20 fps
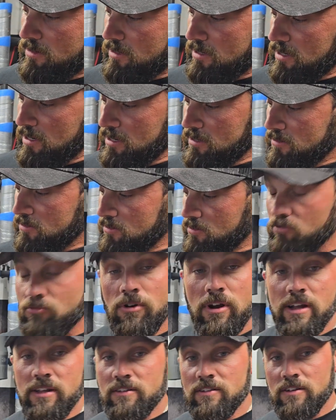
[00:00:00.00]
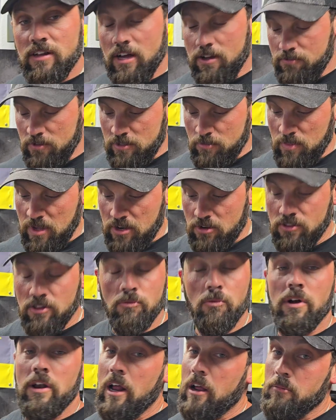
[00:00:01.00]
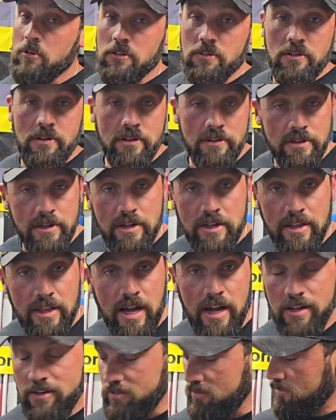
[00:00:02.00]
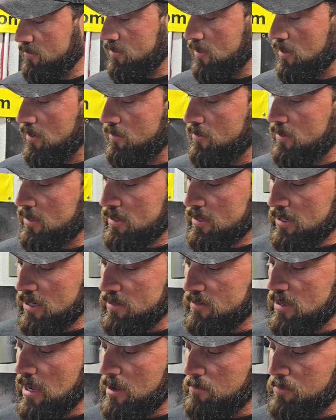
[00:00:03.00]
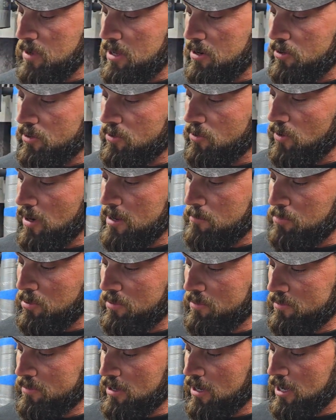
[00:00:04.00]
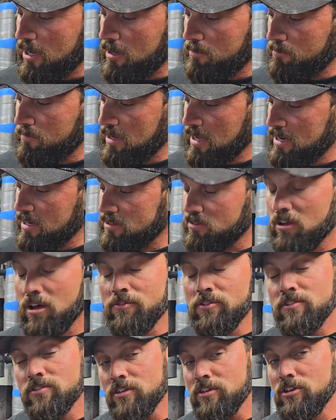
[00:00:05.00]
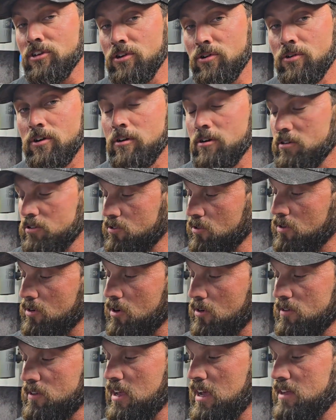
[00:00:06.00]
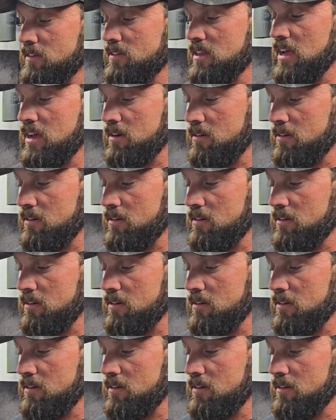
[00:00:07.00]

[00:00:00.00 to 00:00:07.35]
it's great stuff. It's better than what I'm using, I'll tell you that. So it's got better grip, and it's obviously newer, so it always has that